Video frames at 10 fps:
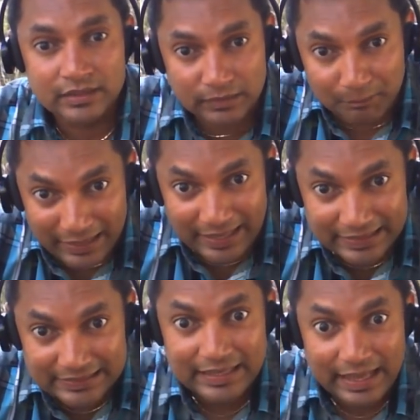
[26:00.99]
The
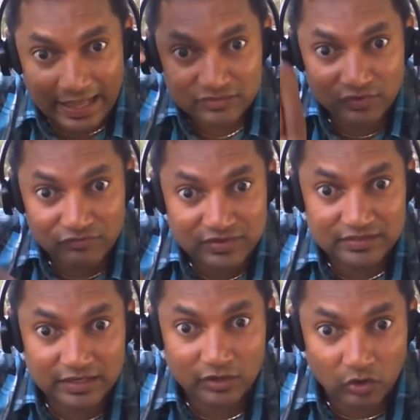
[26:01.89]
plate has
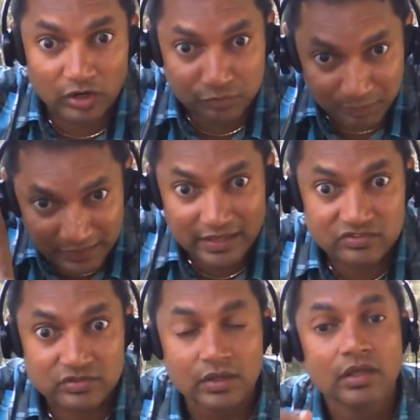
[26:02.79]
53 holes pierced.